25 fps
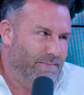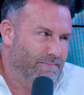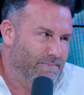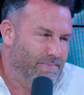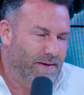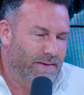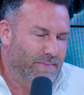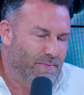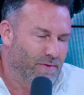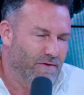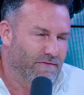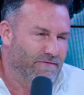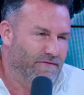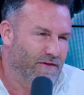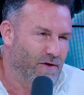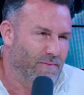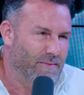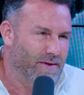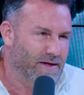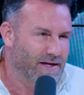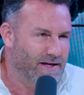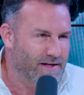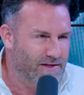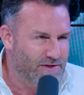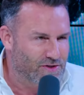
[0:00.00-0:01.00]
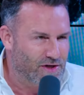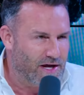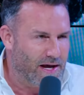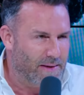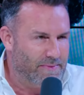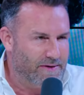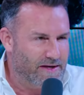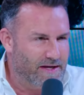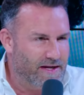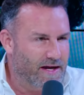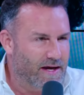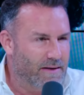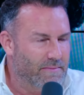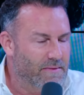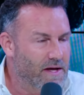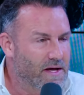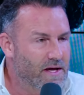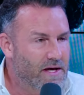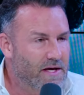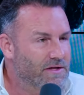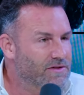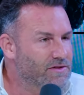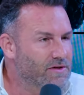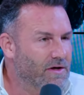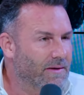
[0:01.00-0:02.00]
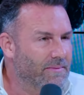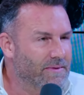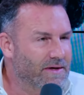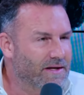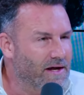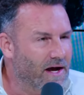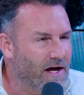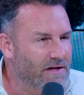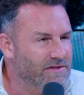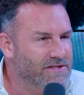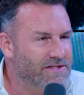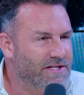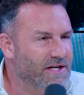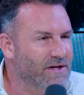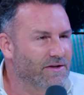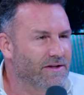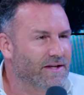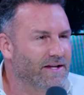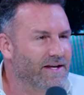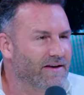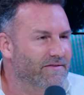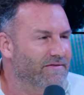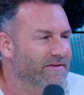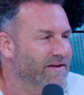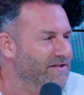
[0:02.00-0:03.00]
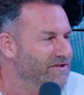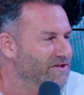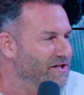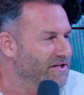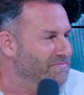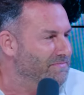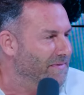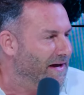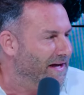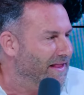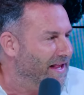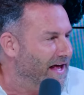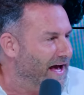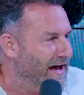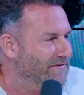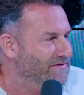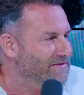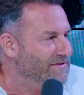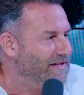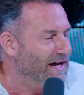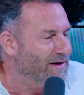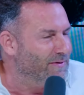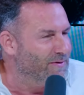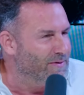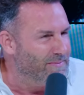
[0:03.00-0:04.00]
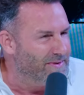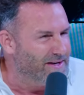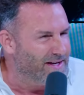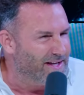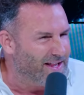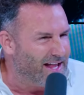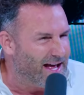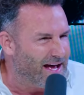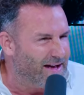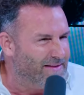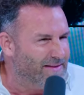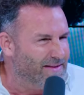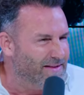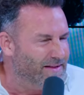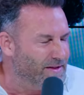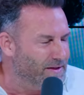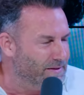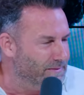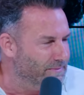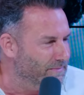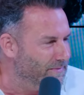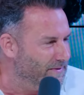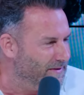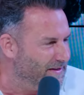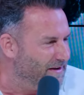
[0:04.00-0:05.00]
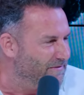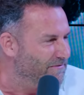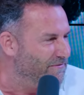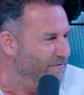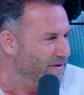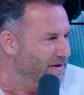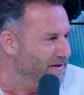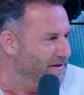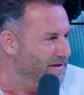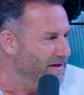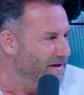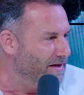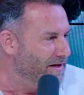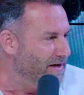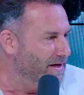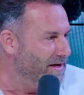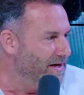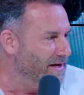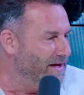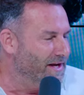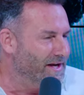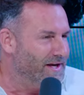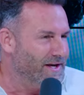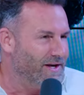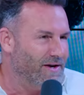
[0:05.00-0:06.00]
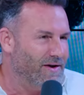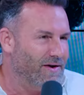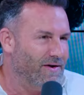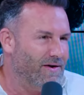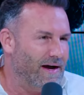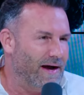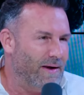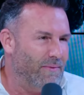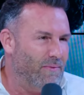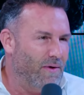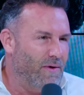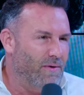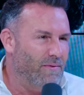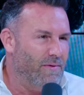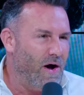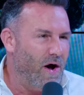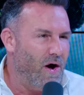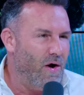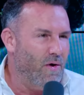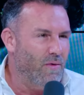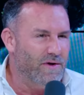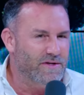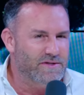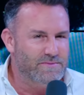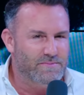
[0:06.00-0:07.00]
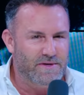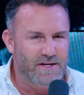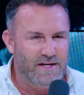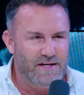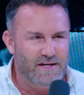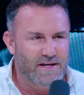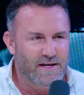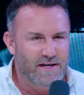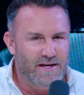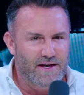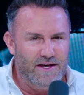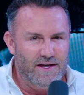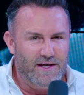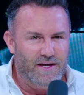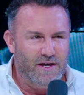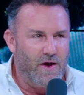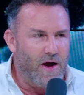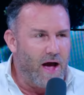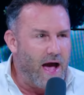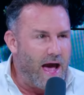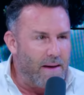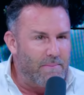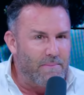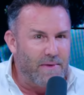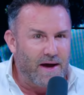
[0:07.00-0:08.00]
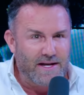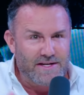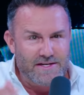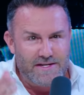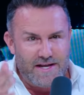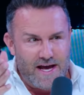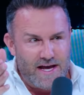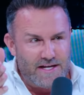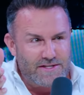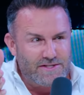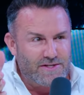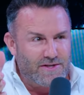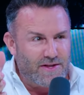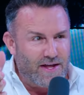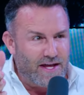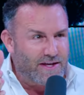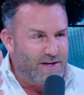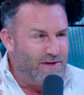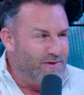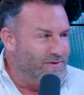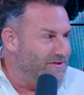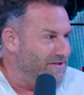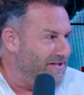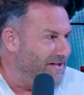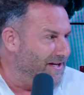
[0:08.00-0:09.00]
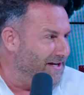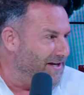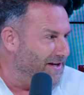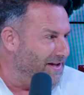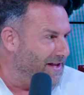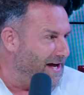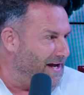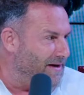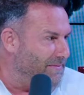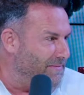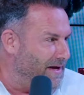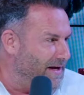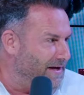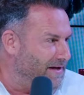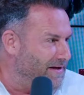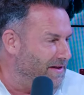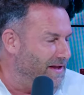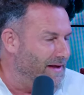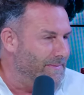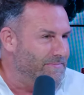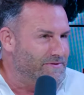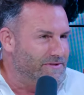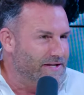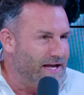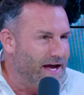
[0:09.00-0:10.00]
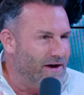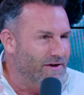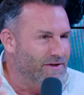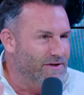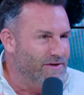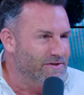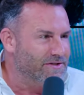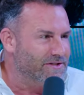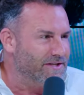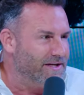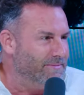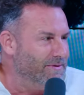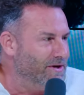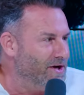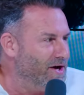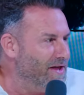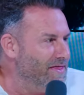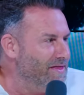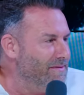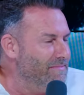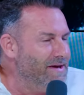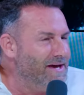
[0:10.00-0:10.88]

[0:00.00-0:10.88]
people are filming it and chopping it up. So I mean, I'll still live. It's just my lifestyle will be a lot different. You know, I won't always be, you know, at my desk like you see in a lot of my clips now. You'll see me on the